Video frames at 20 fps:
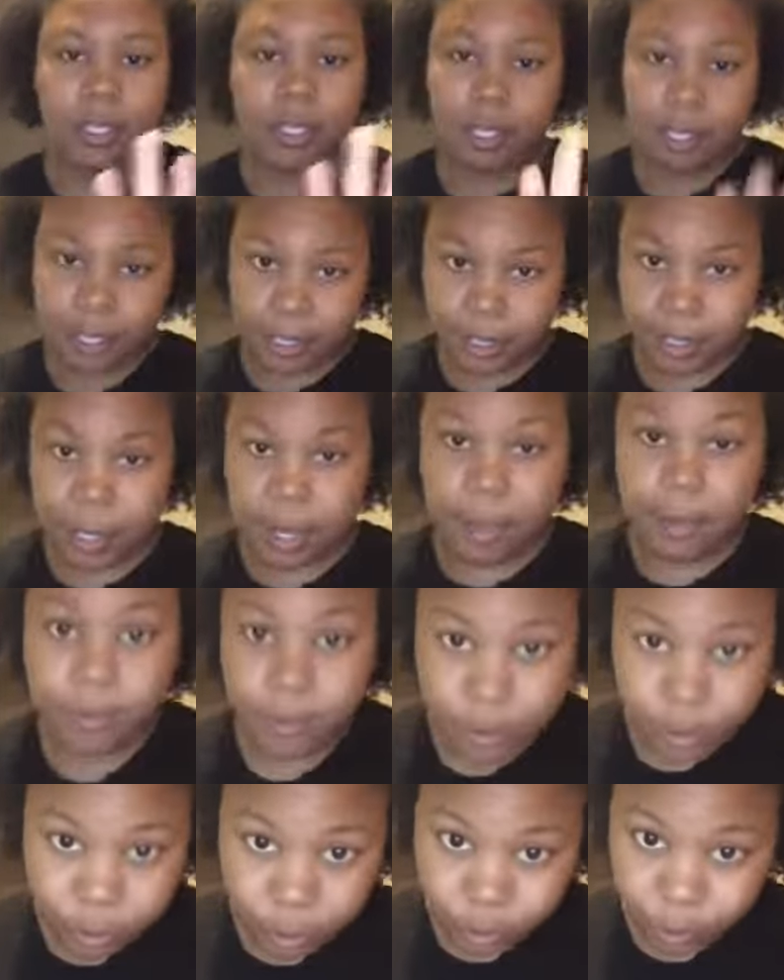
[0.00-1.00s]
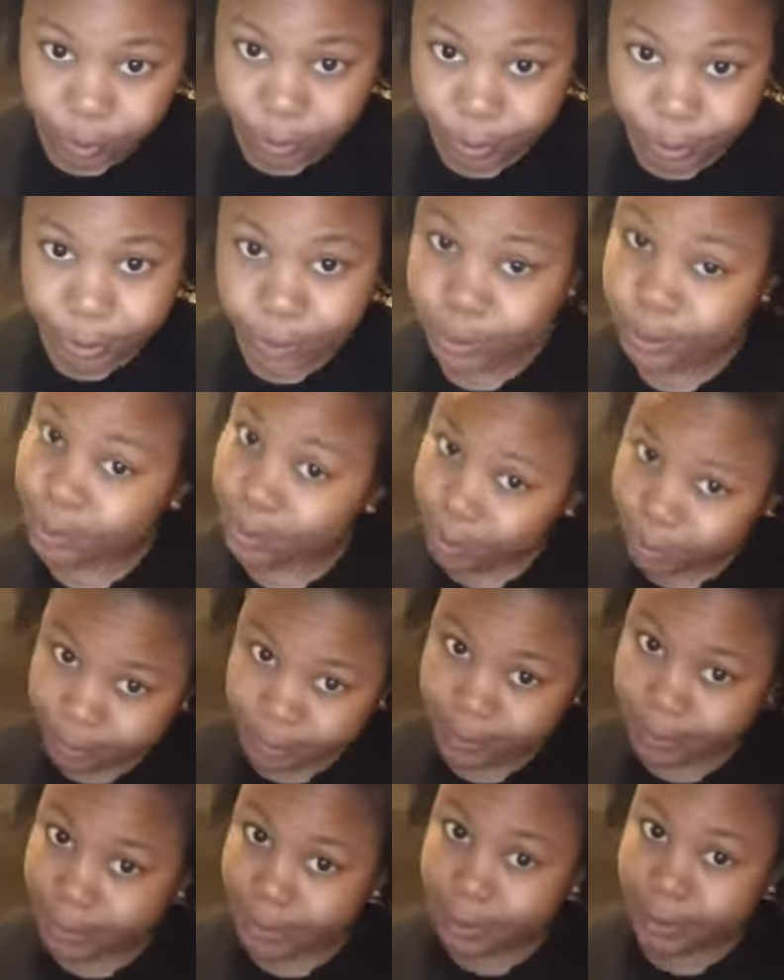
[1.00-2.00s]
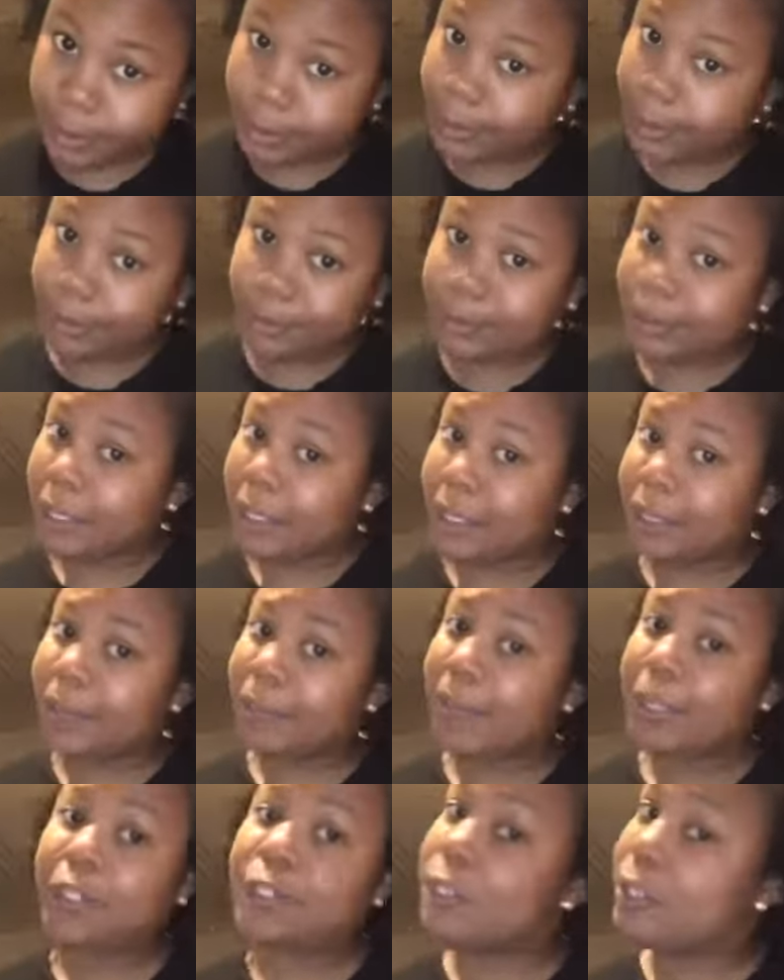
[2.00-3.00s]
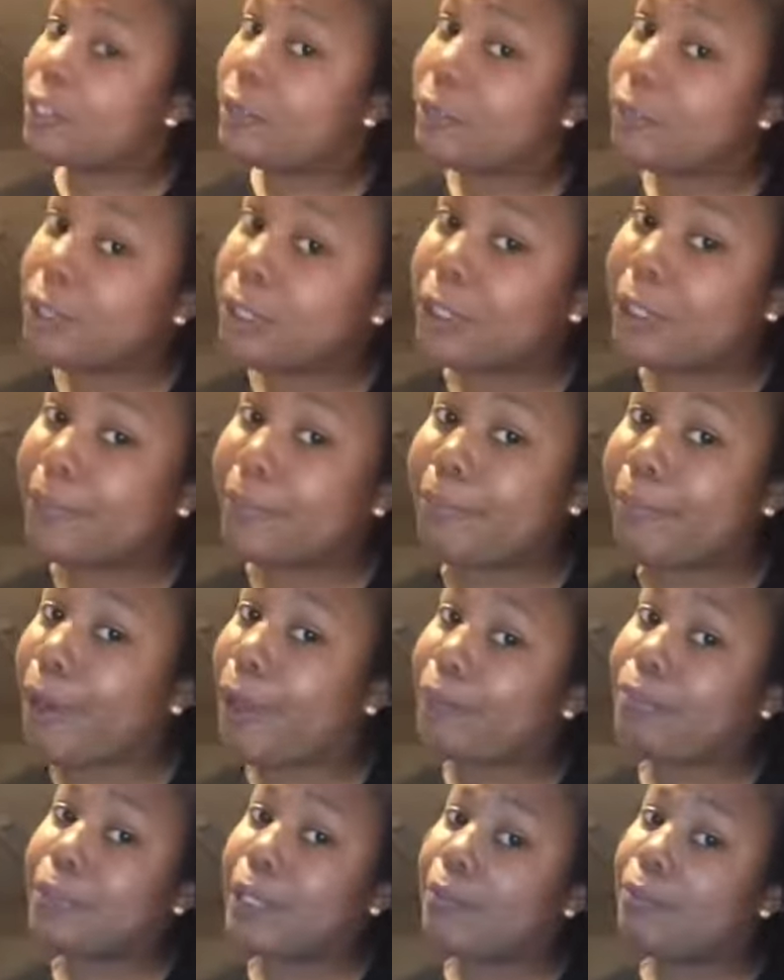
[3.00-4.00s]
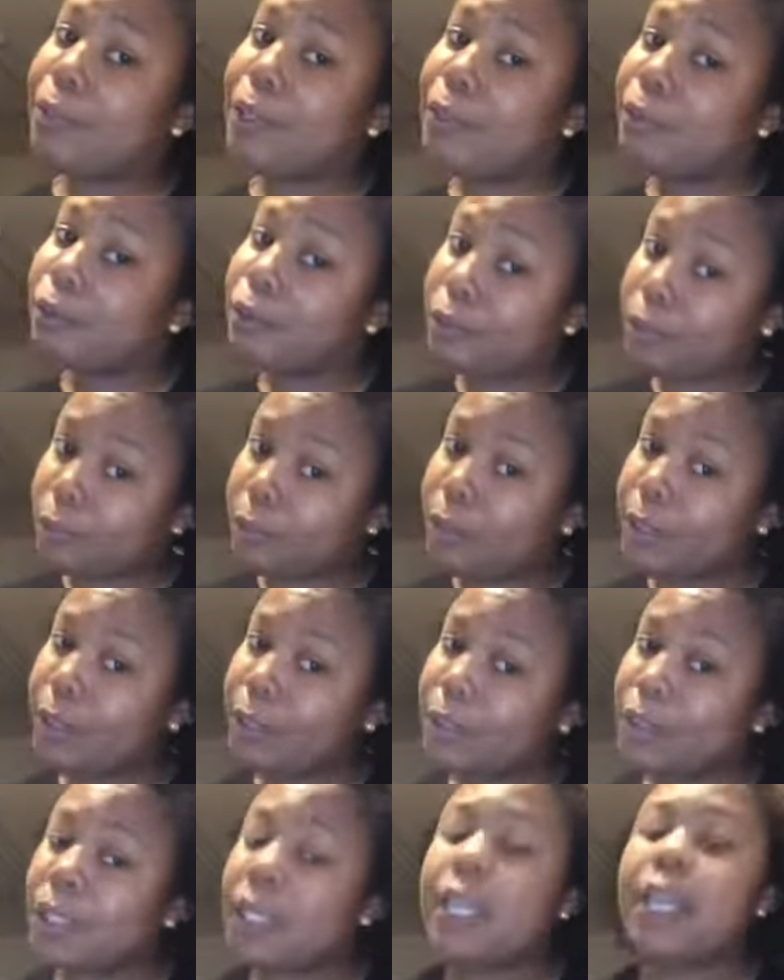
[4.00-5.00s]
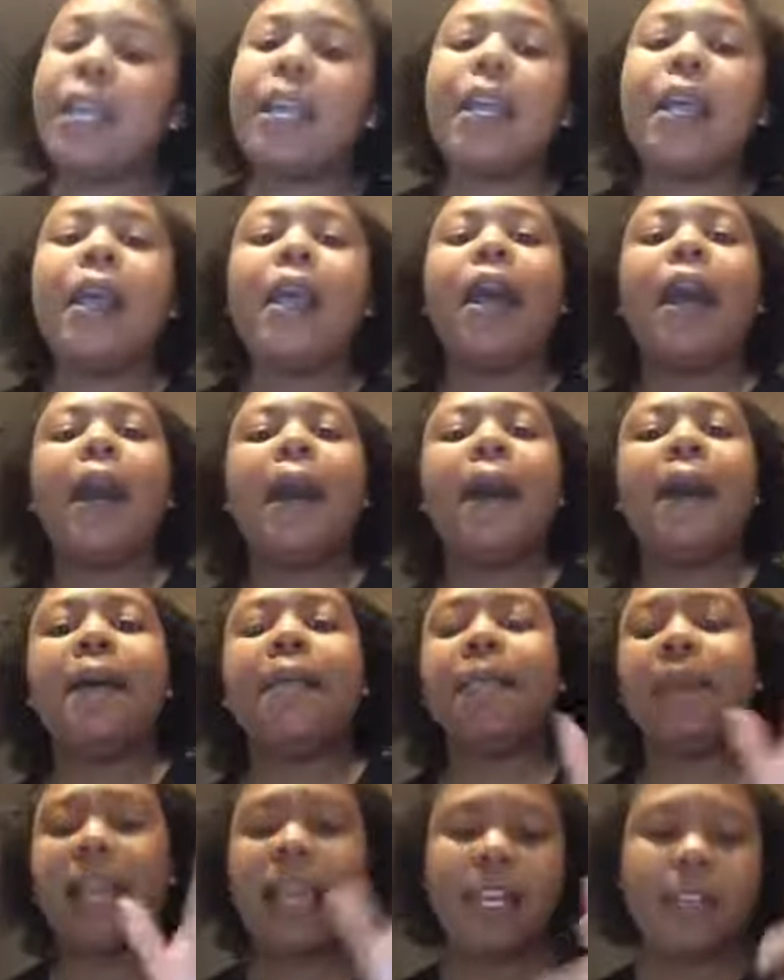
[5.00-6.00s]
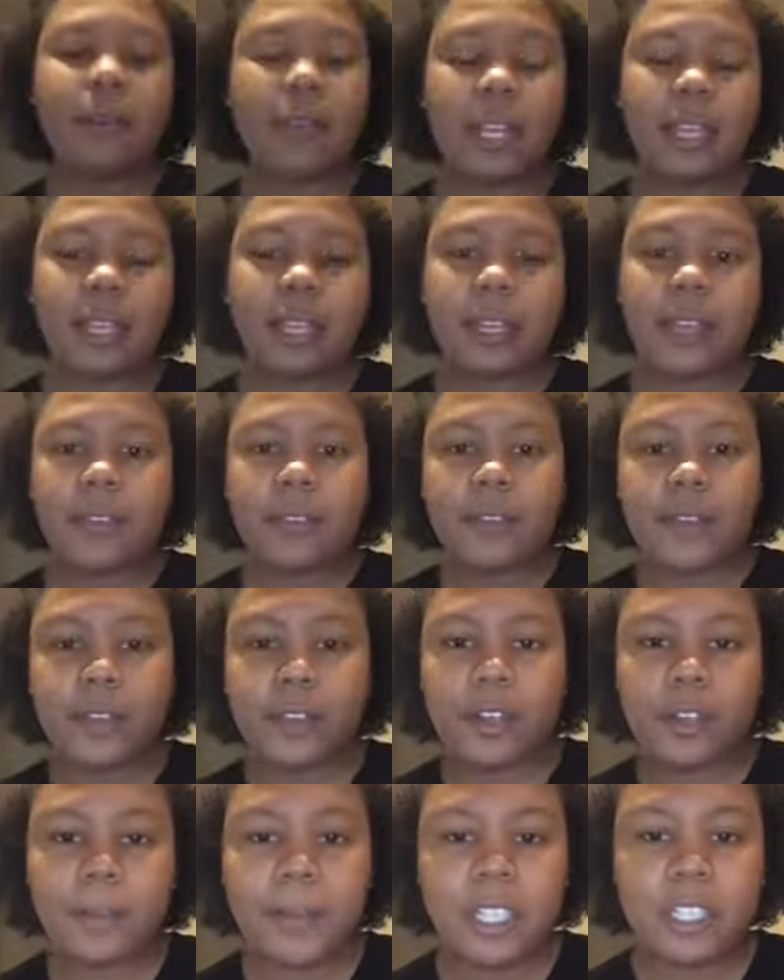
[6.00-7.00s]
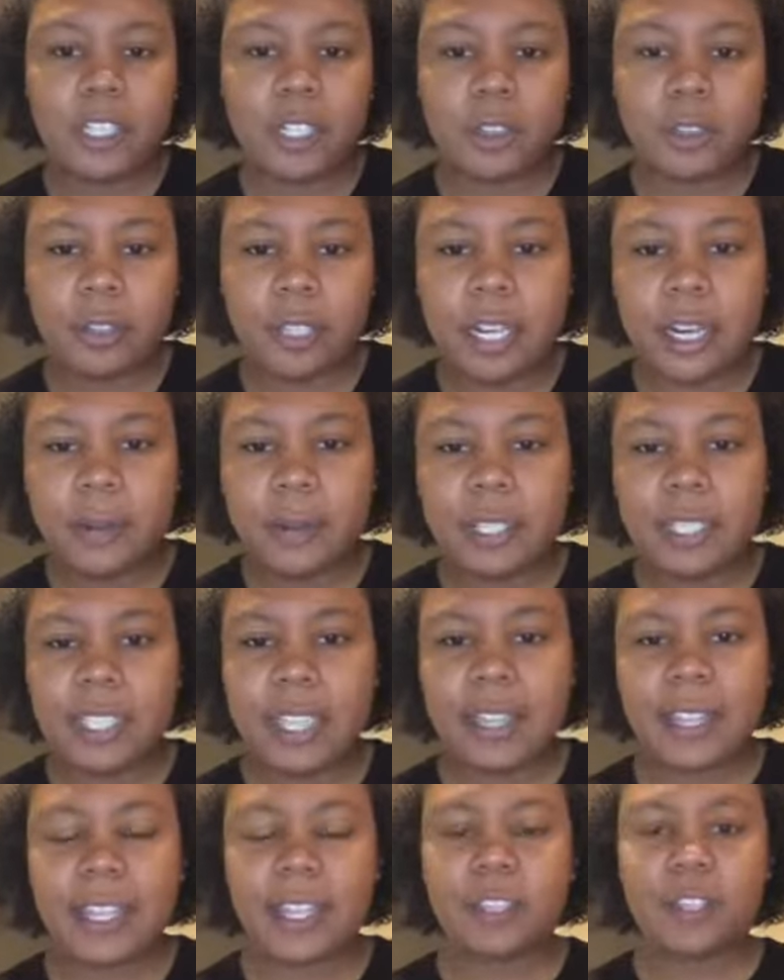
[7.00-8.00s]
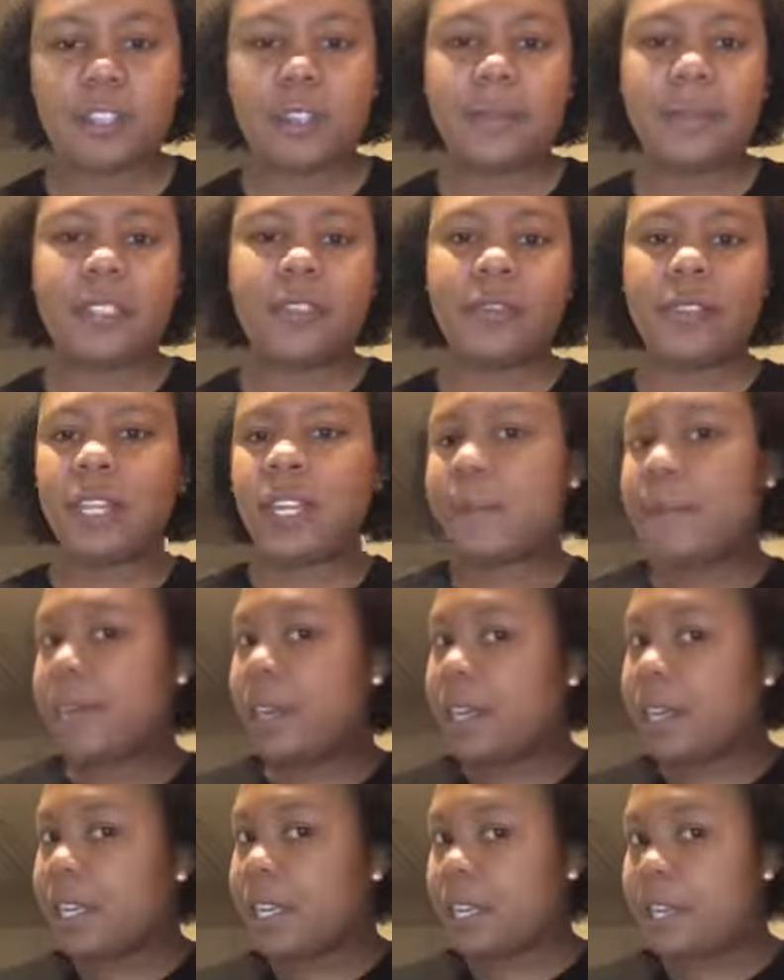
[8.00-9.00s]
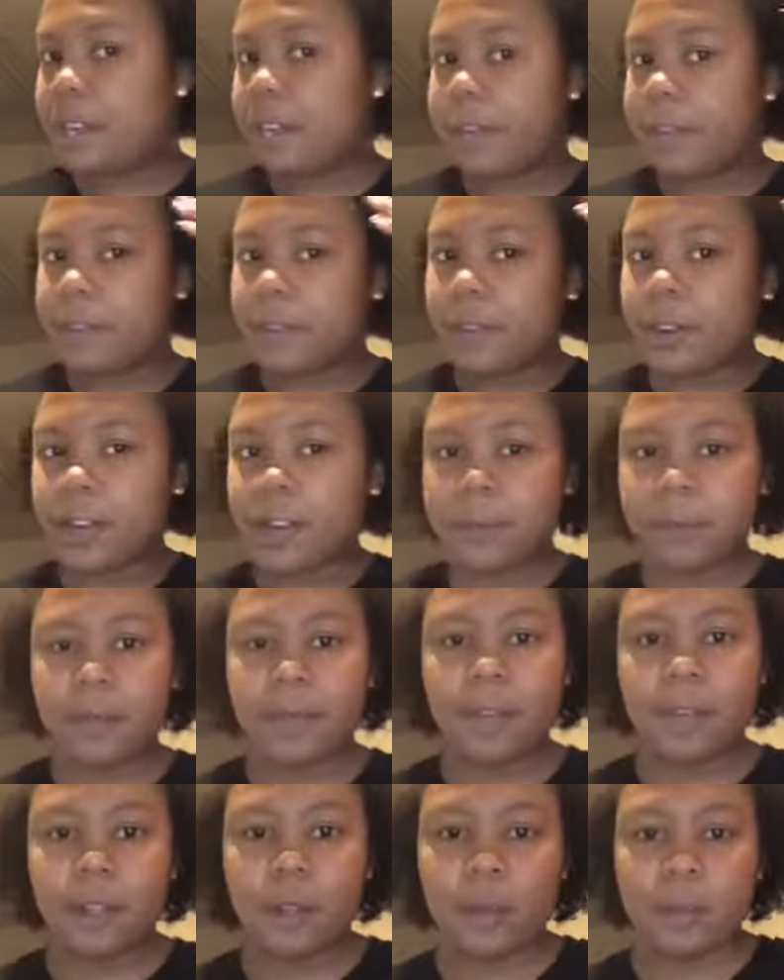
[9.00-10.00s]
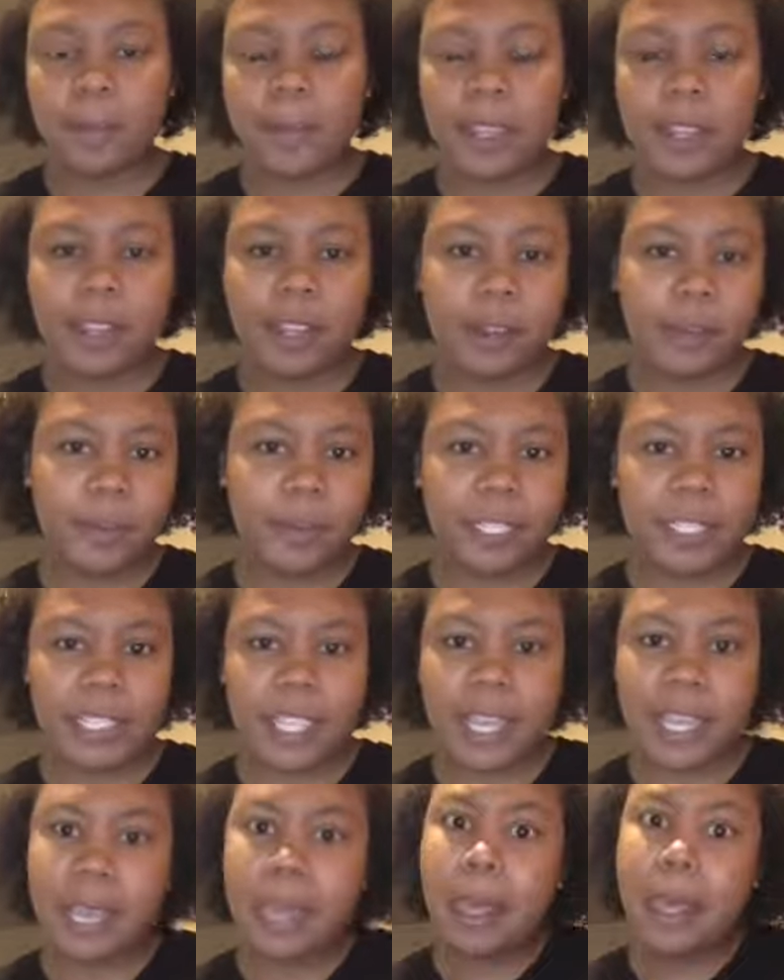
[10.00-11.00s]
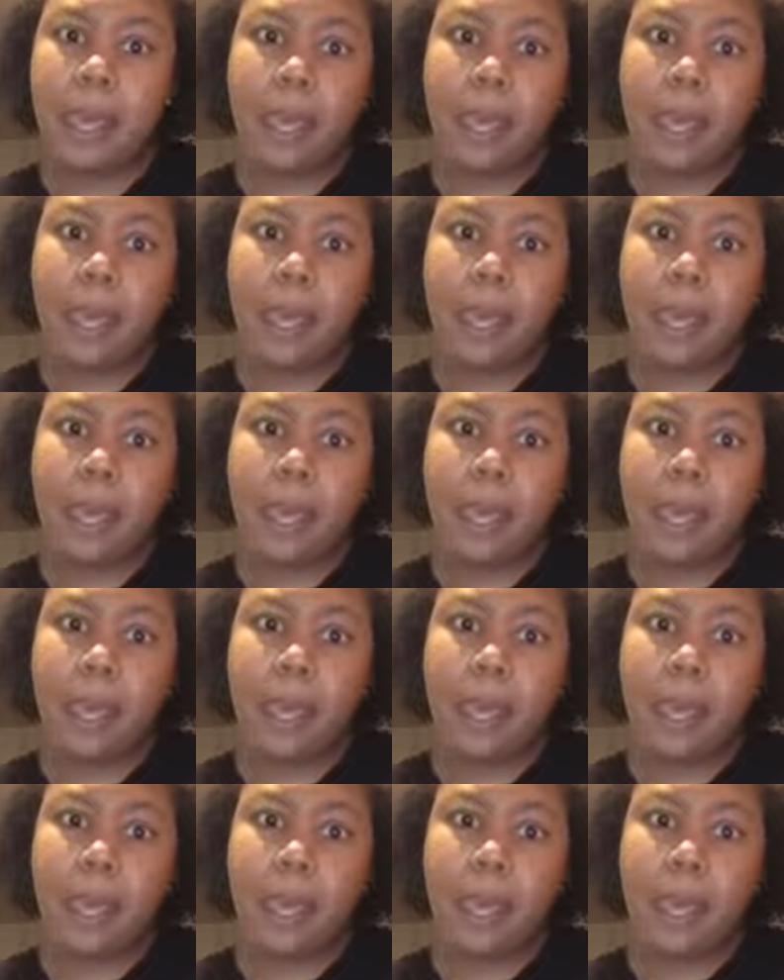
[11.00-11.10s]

Yes, I have on shorts, so please don't think my dress was just propped up in those shorts. Um, but anyway, if you're new to my channel, then I wanna say thank you so much for coming on here. If you've already been following me, then I wanna say